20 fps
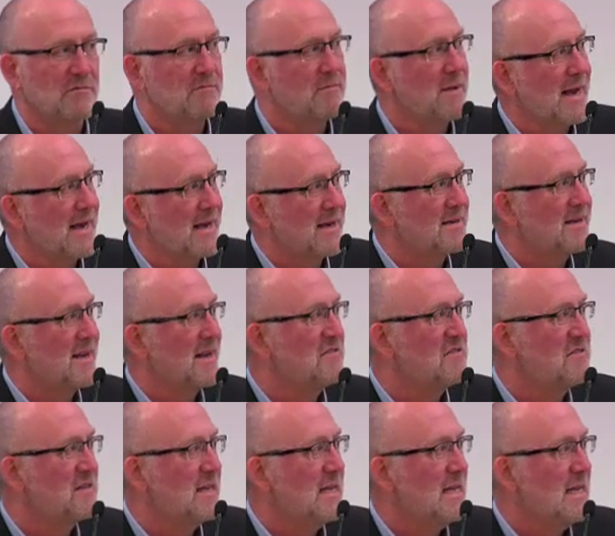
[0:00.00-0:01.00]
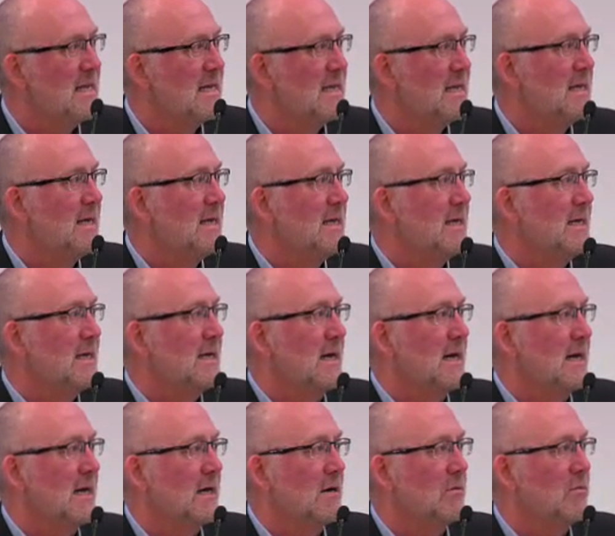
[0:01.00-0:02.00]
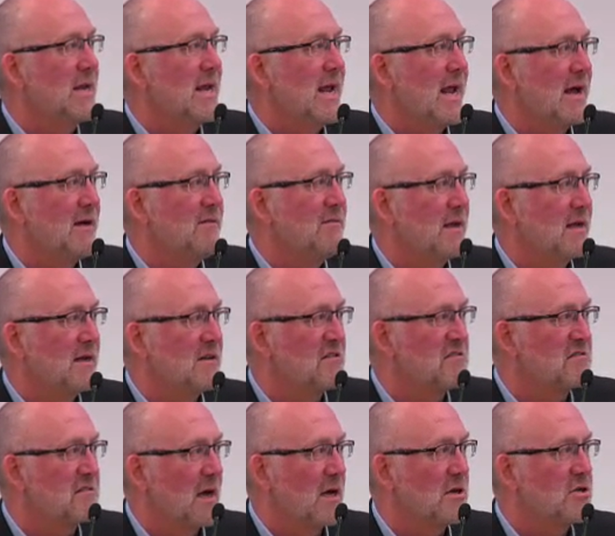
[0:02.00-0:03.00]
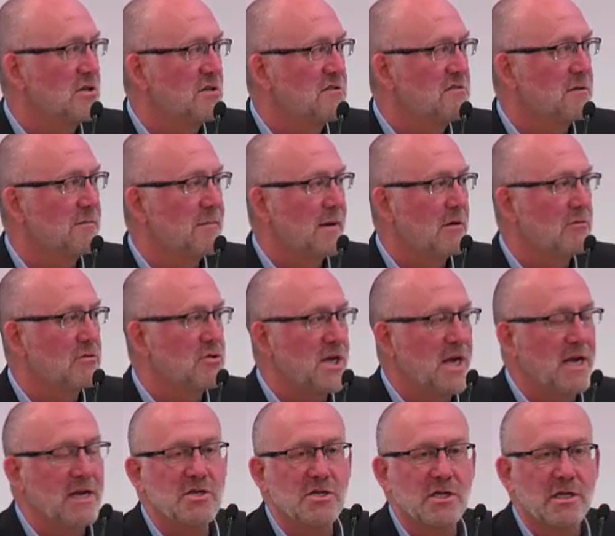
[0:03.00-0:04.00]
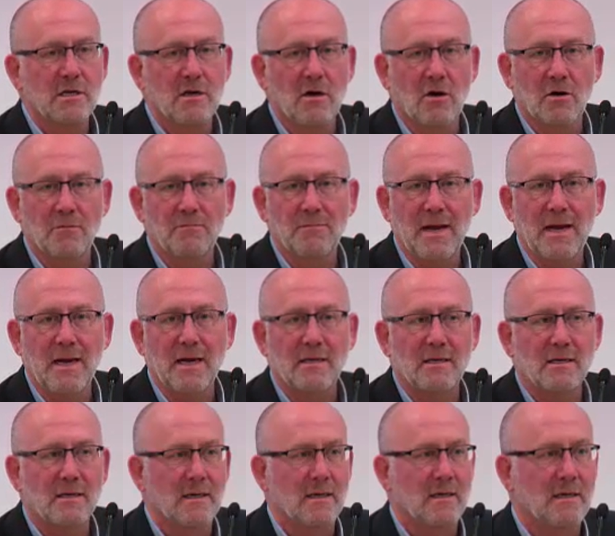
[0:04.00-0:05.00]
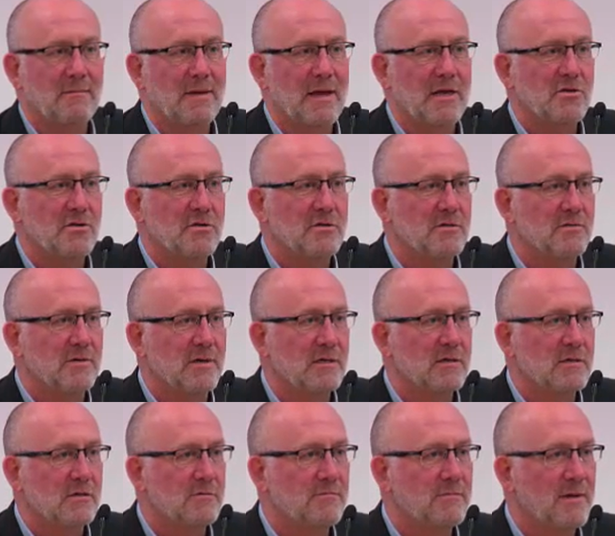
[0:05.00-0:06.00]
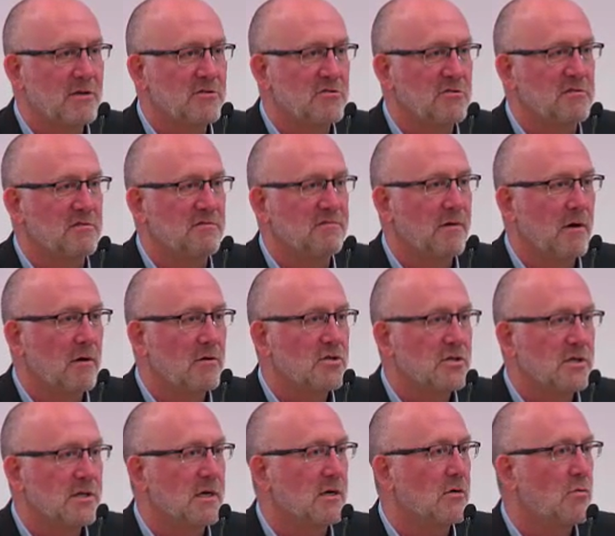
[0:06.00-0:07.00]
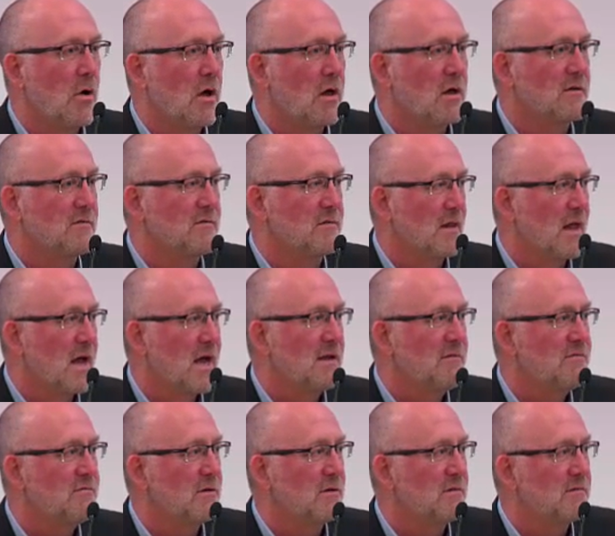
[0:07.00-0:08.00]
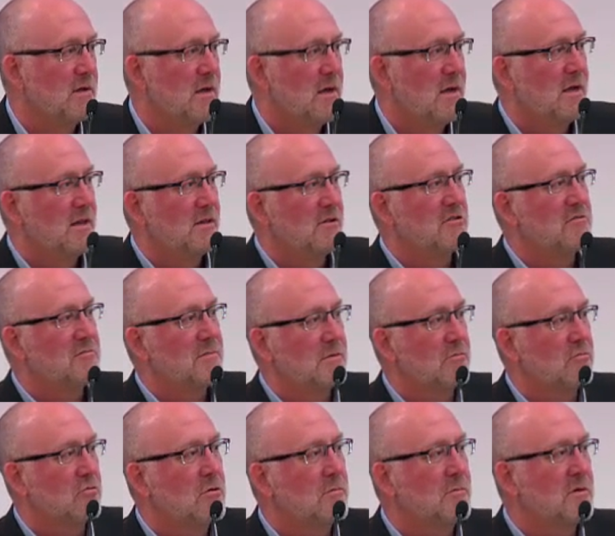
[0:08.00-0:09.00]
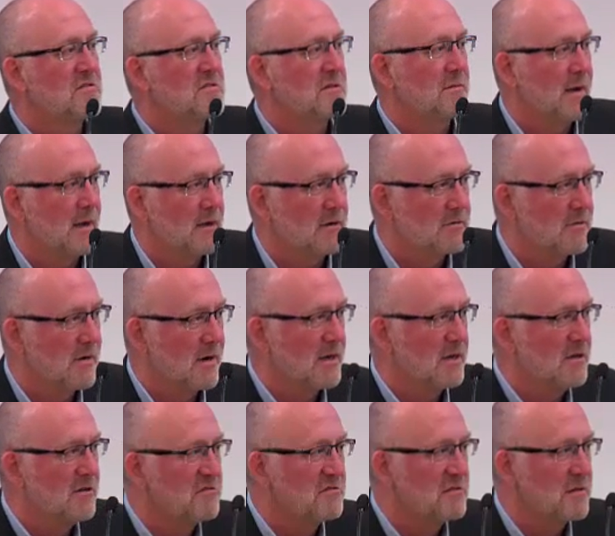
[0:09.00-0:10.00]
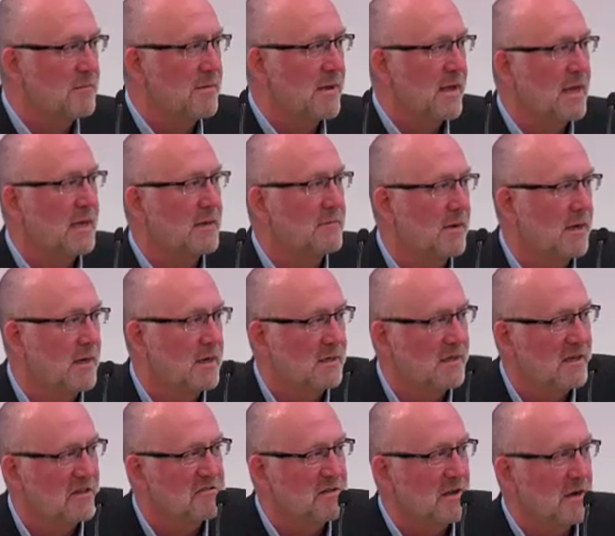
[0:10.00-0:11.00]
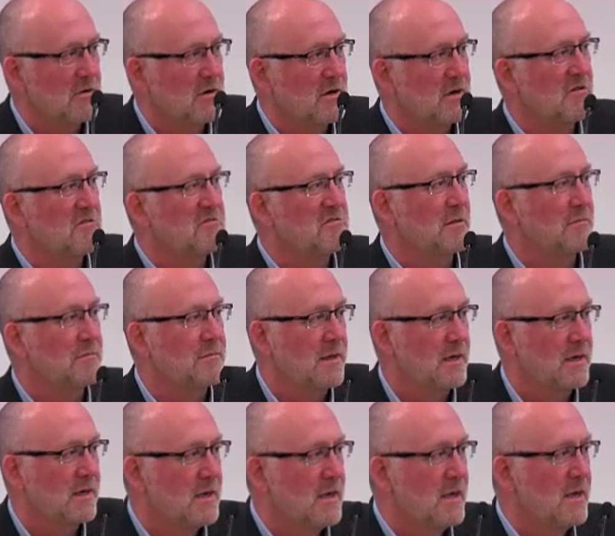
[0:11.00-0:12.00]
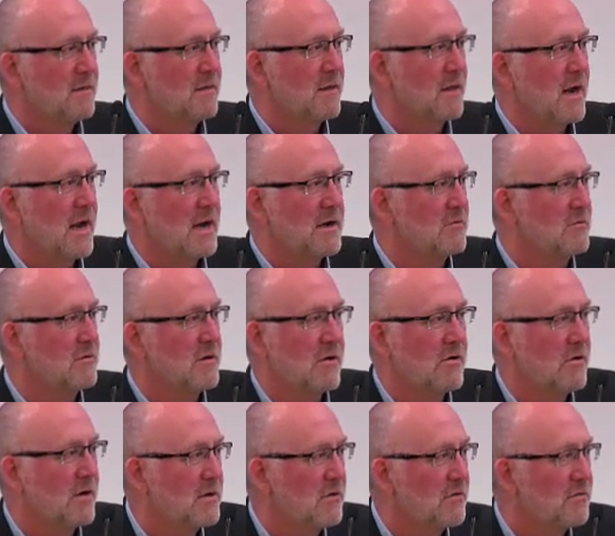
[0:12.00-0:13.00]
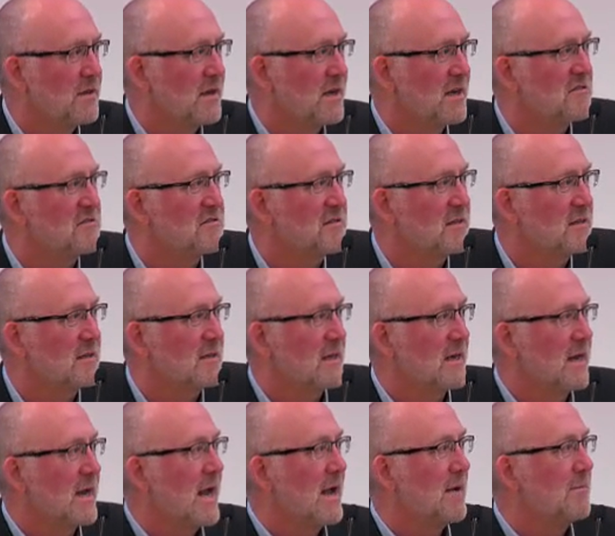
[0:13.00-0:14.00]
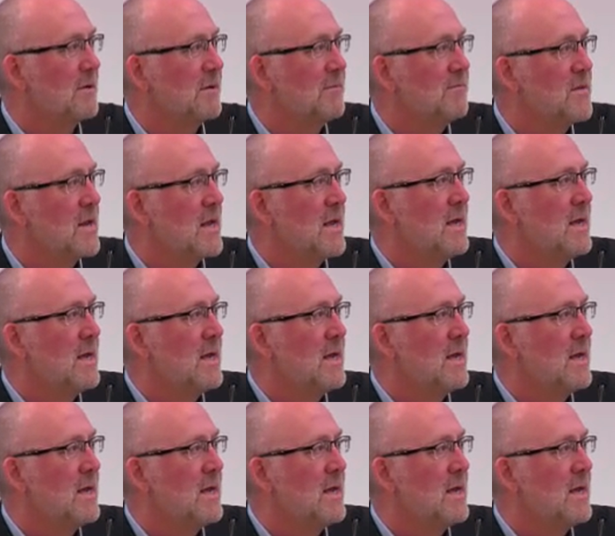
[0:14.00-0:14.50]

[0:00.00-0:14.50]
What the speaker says: of pain intensity. We have had discussions about changing our pain measure to include measures of function and quality of life. There's been rumors about trying to use the PEG, but unless Aaron knows something that I don't know, I don't think it's going to happen.